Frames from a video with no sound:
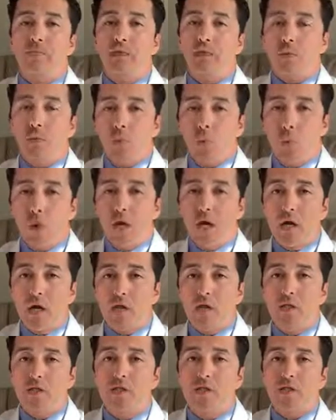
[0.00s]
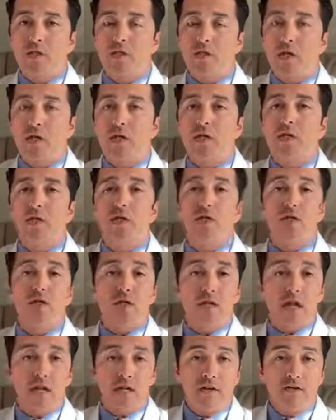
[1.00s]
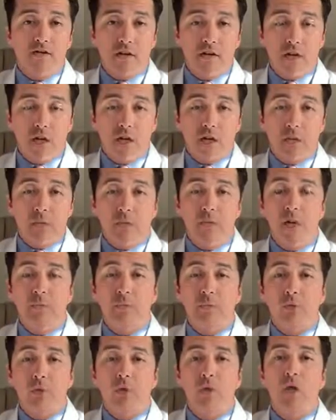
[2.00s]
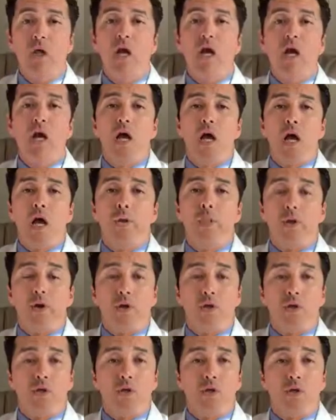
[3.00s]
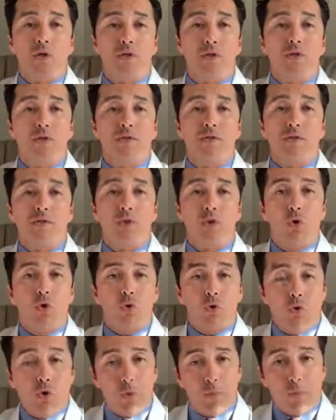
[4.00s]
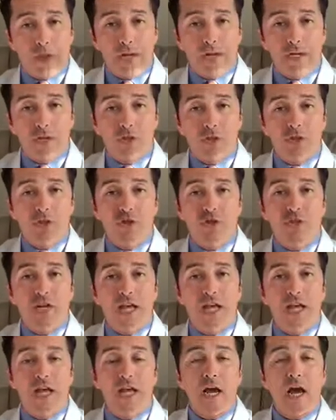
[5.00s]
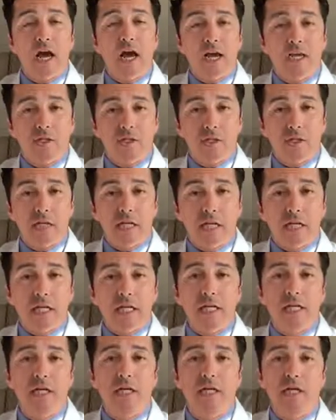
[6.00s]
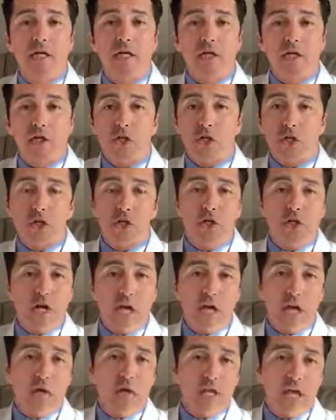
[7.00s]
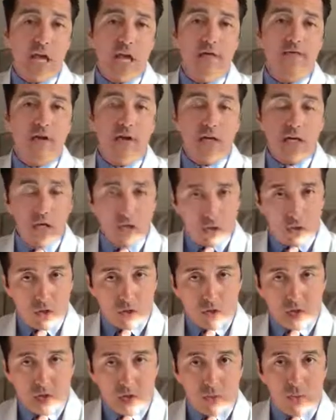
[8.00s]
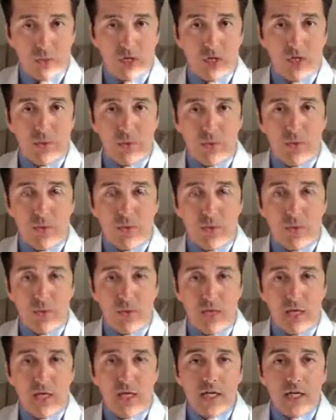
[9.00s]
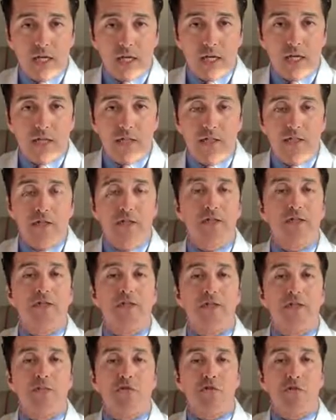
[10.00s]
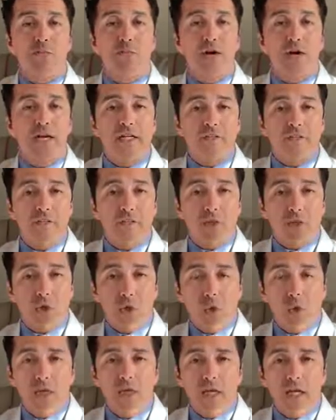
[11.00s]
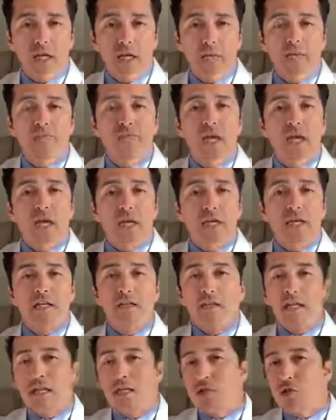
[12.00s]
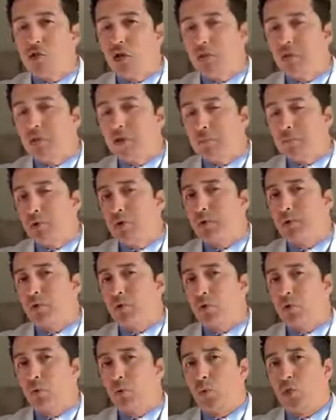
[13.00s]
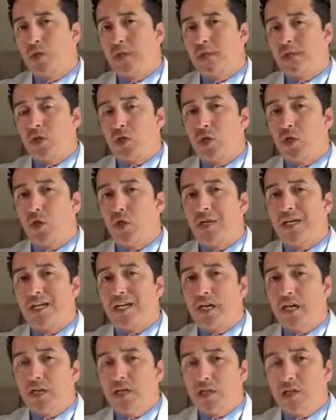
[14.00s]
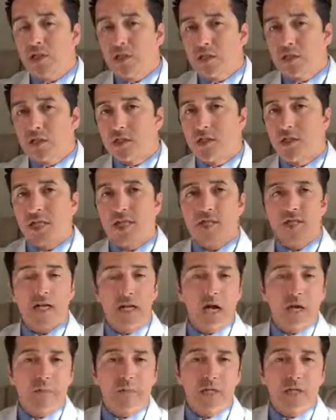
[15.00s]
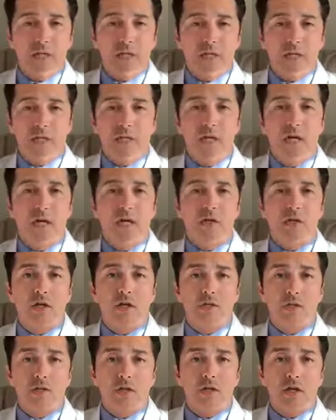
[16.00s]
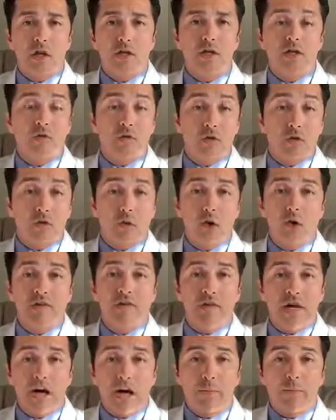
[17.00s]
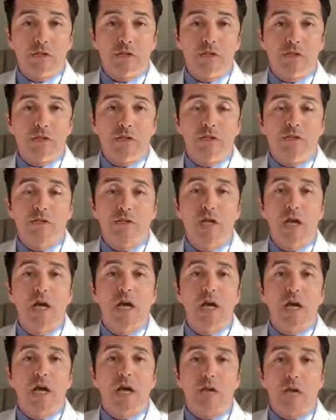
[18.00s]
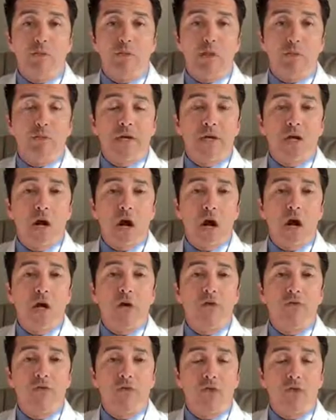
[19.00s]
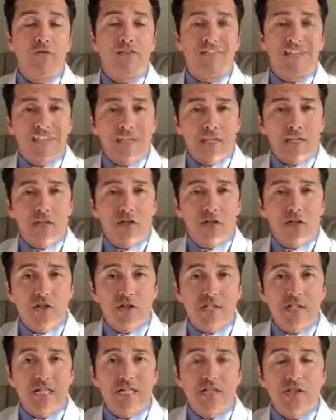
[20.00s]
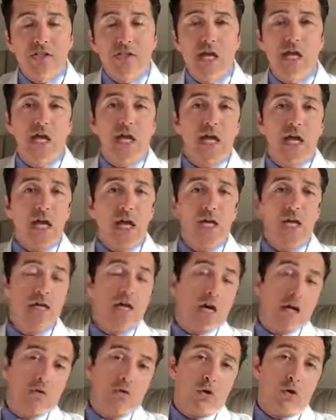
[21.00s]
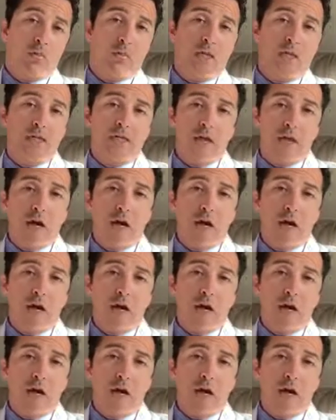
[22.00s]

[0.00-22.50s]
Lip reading: wear it so that you do not infect other people. But also it is more recommended to stay isolated so you do not really have any contact with other people. Again, this disease spreads very quickly. It tends to affect people with chronic conditions like diabetes. As a result, if you have diabetes, you may be at high risk of getting the disease, and God forbid,